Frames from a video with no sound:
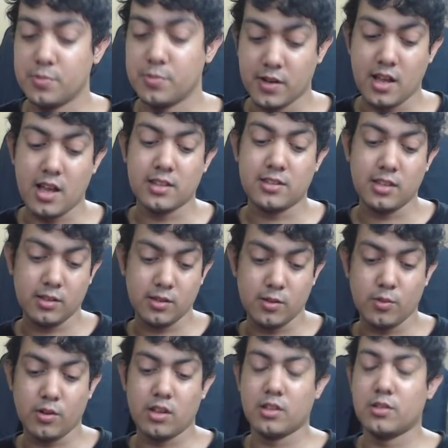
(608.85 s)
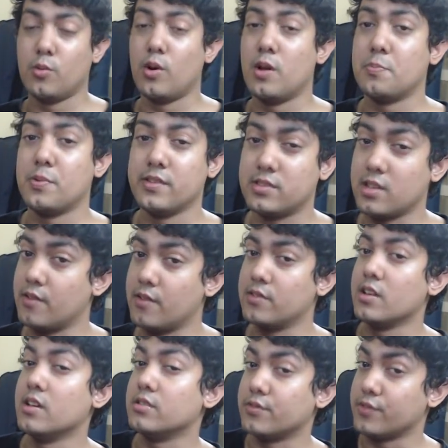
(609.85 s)
but I think the OnePlus
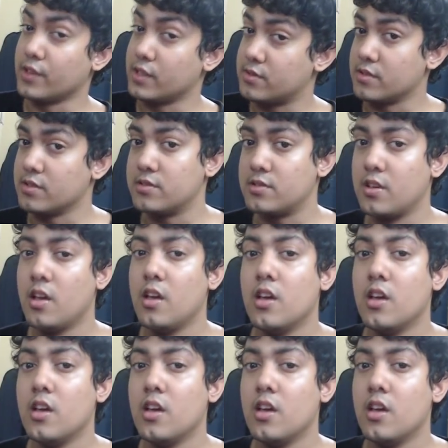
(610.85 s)
7 has fixed this.